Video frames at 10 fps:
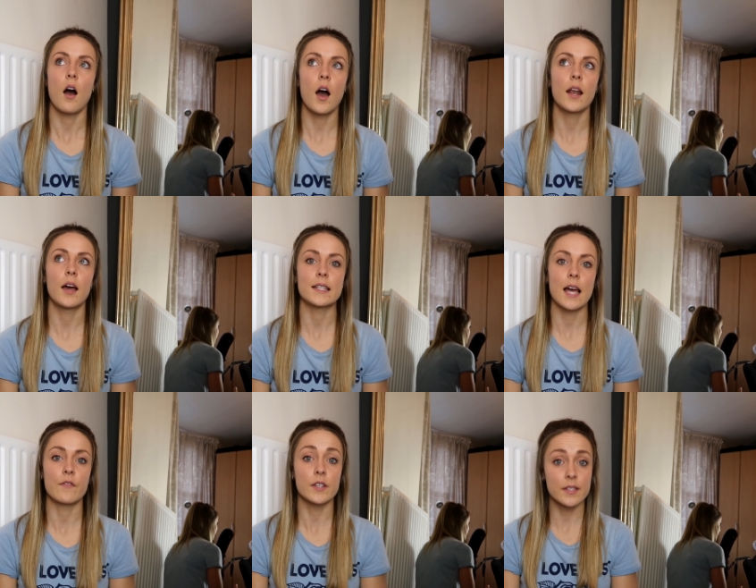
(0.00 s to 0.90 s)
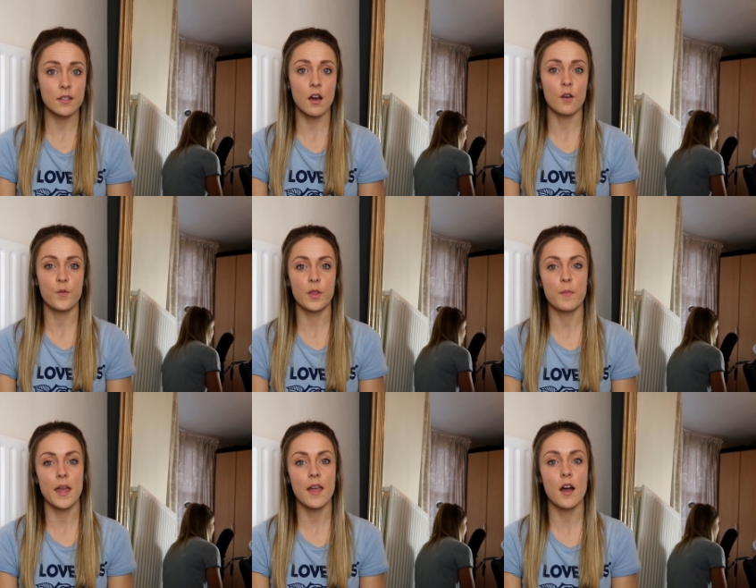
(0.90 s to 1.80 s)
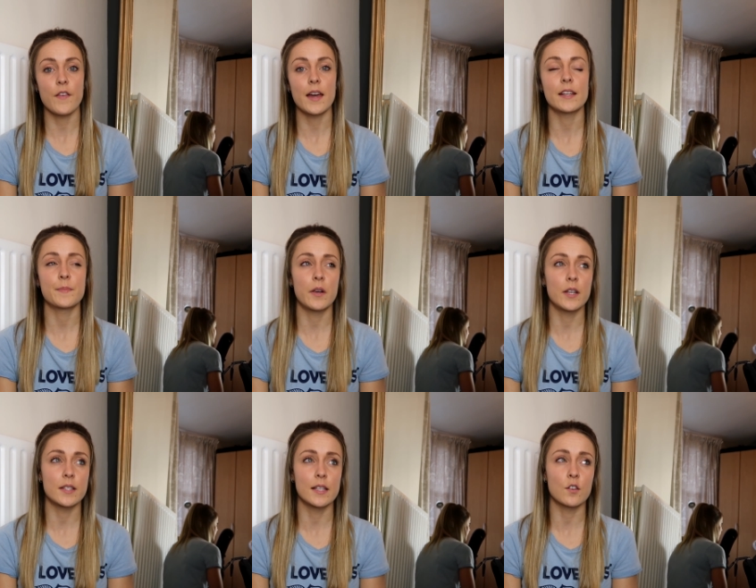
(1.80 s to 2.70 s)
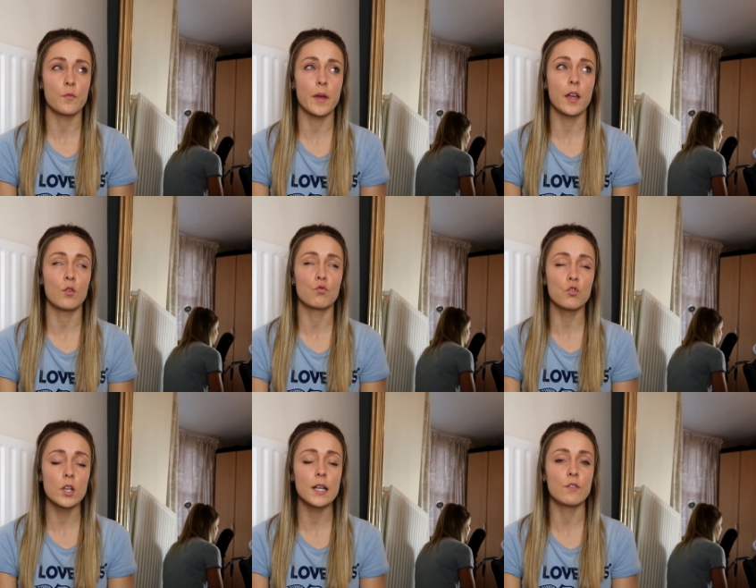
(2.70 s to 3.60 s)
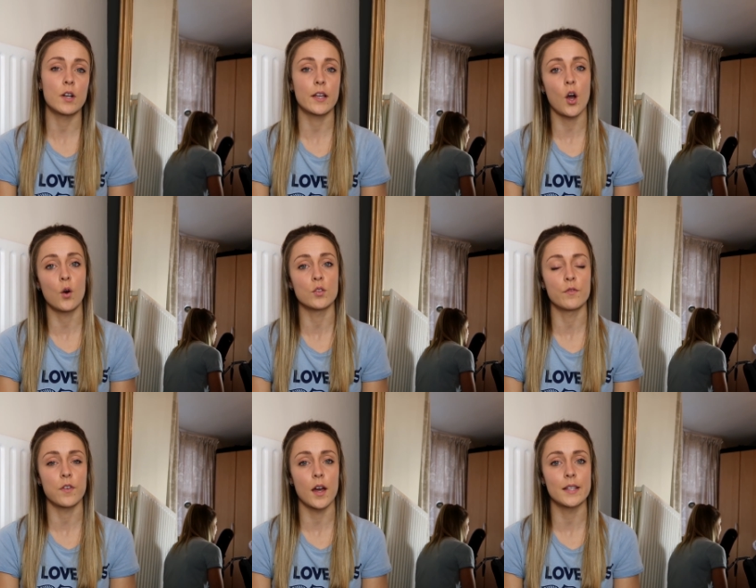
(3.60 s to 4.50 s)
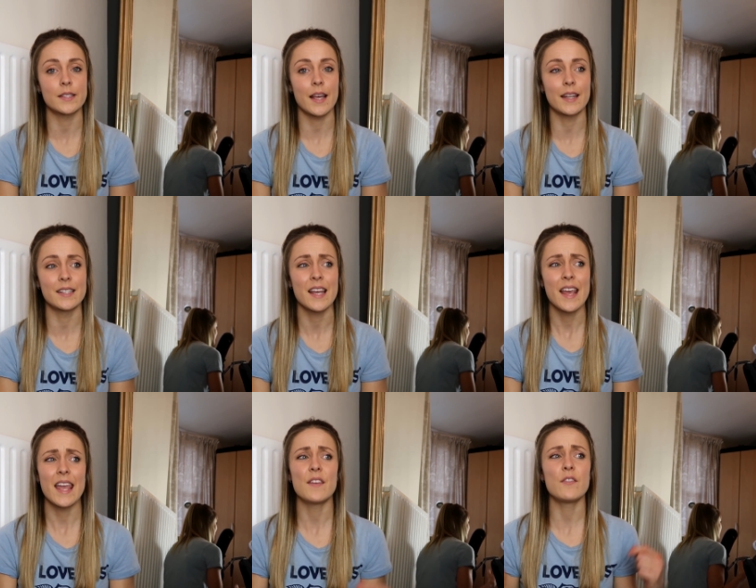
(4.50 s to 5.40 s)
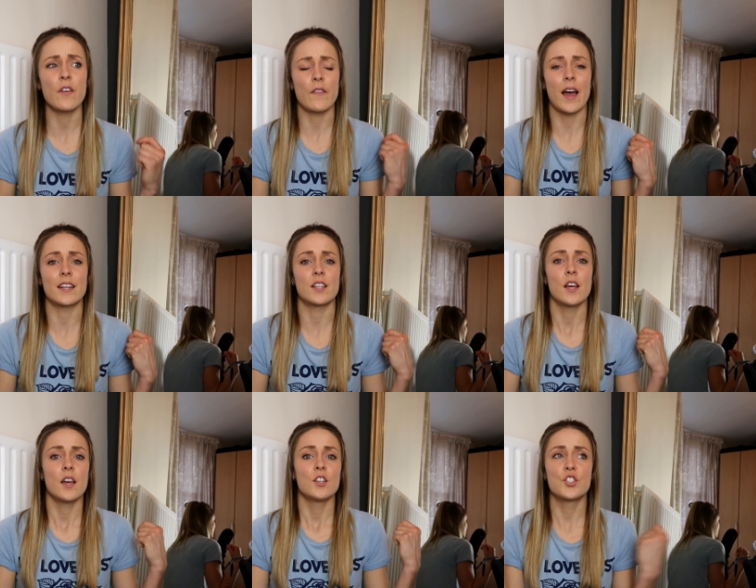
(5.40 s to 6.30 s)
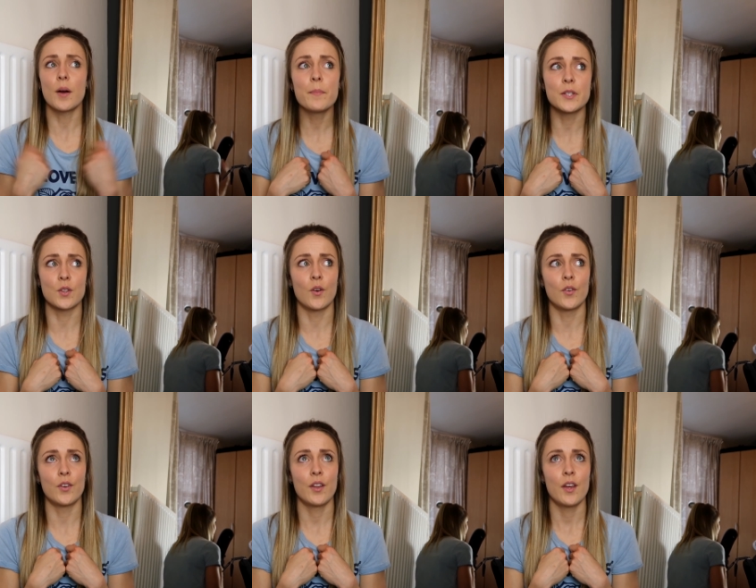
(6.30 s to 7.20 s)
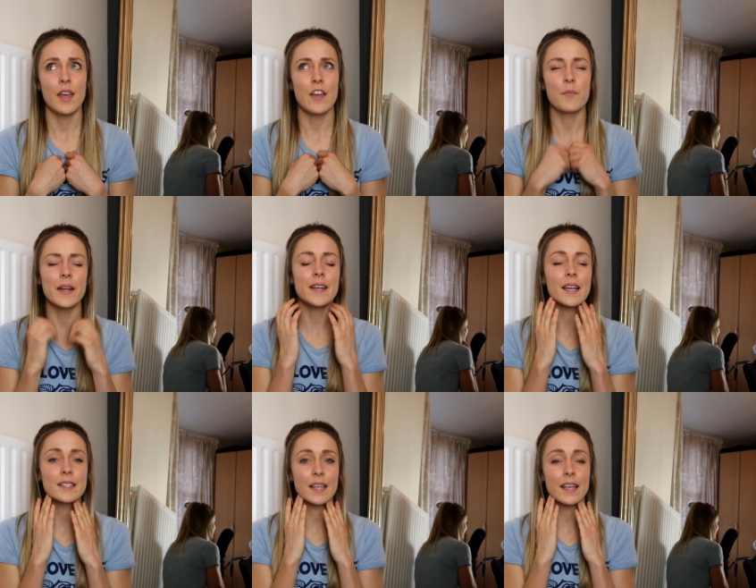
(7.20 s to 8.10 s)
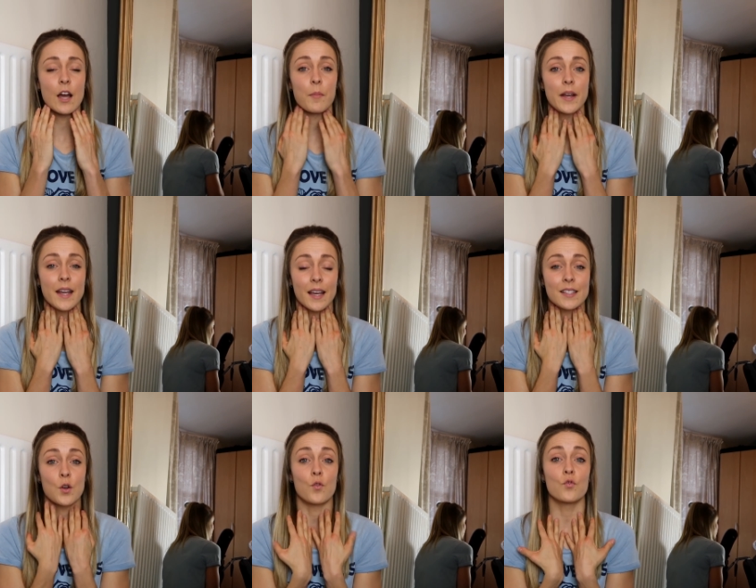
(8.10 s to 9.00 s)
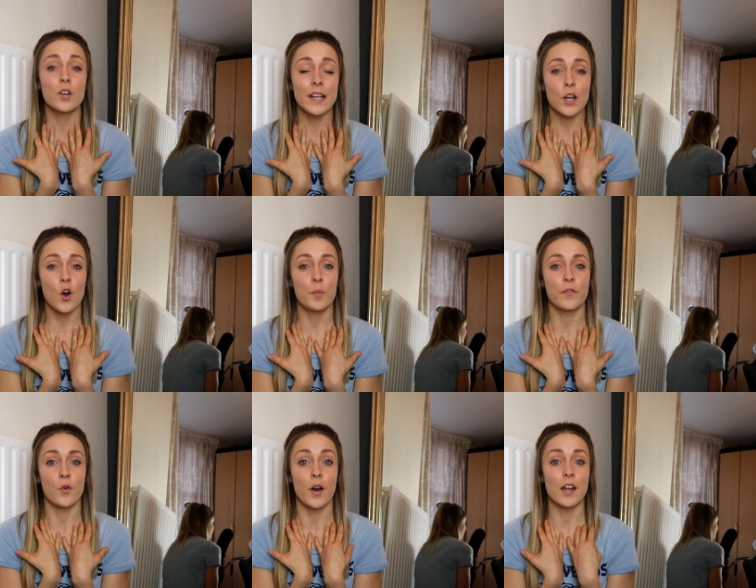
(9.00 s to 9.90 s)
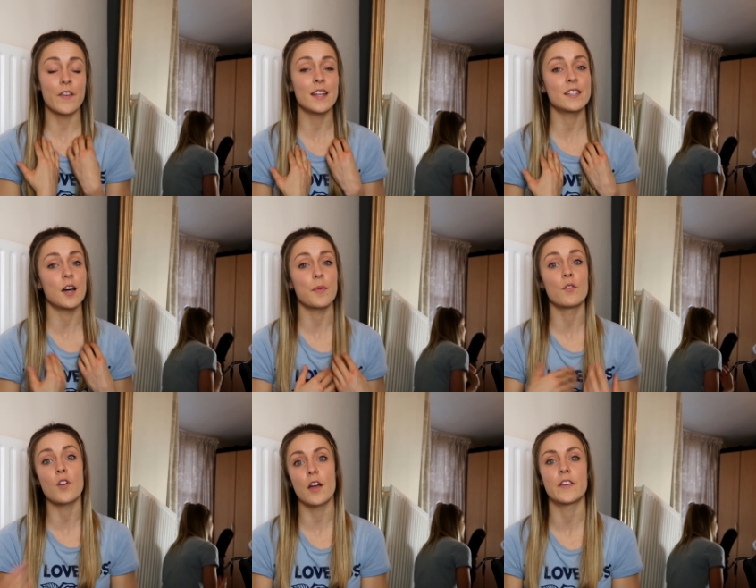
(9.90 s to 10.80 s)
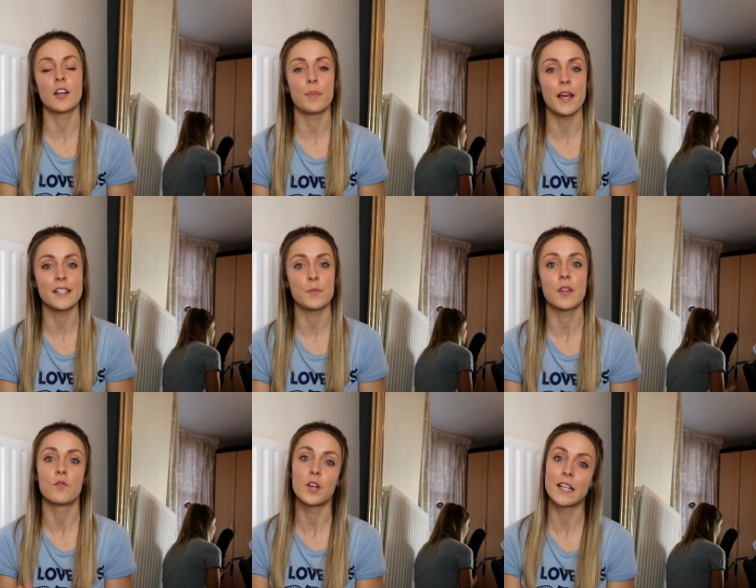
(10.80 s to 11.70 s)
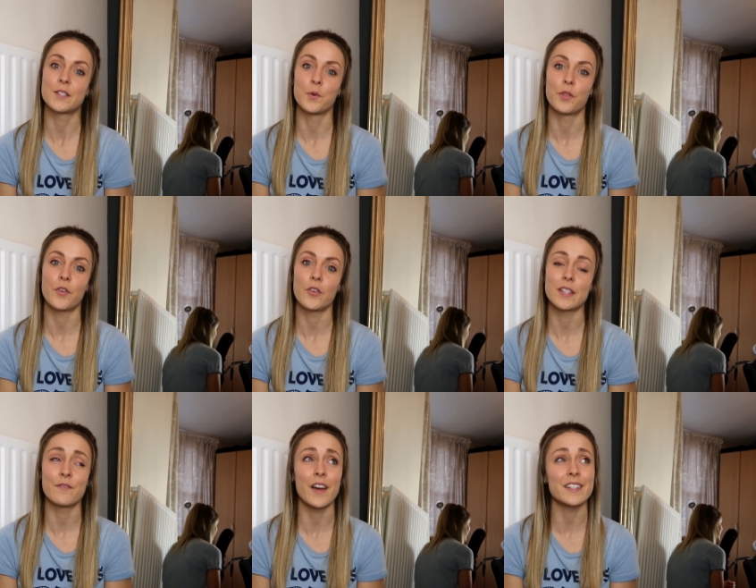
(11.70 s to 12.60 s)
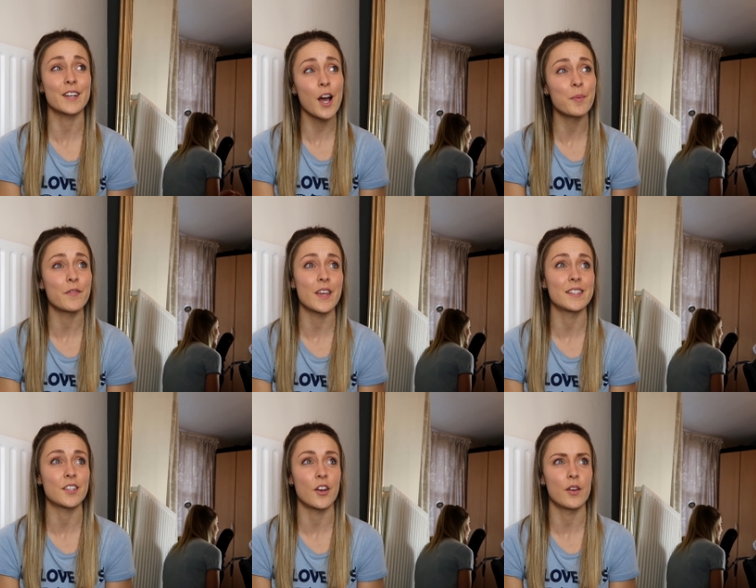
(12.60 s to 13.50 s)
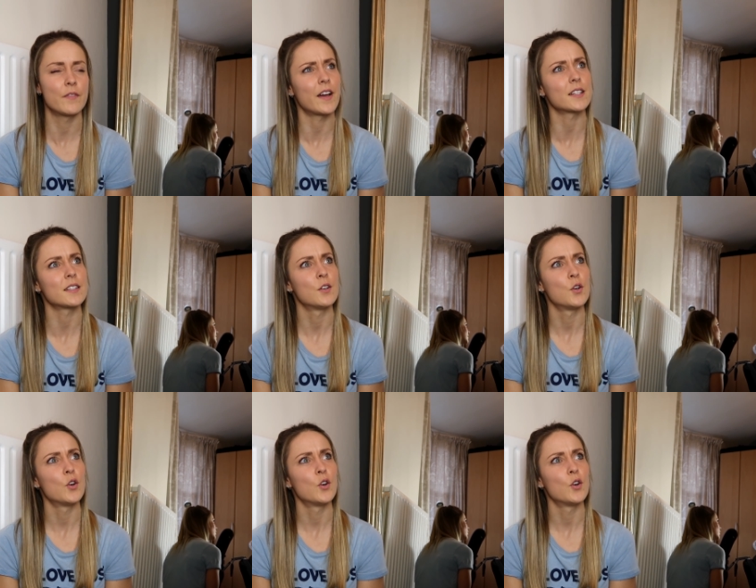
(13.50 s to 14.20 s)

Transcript: I like to have a scarf with me. I've had experiences of being really, really cold on flights and even if I've had jumpers on, if my neck's sticking out, my neck has got really cold before and I've ended up arriving in a place with a really sore throat. In fact, a couple of years ago, in fact,